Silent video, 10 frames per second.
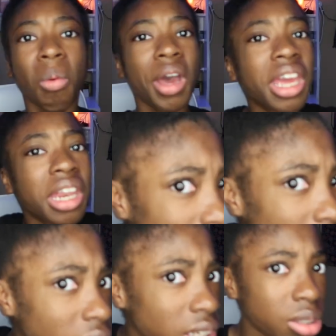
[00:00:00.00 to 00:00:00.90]
What
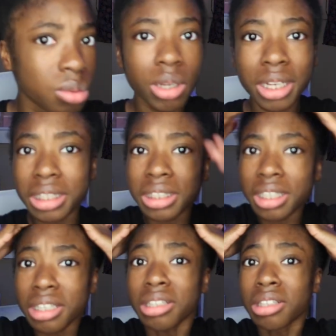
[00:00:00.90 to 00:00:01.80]
is this? What is
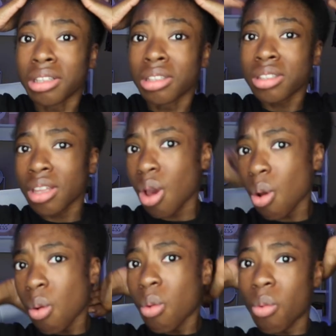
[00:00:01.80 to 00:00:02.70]
this?
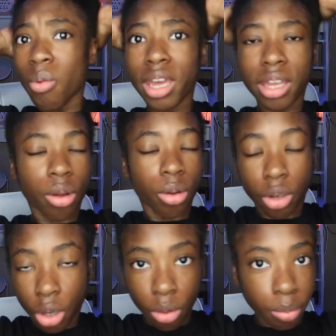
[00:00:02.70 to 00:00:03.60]
What?
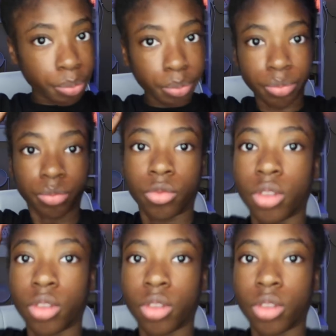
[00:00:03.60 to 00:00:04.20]
Oh no. Hold on.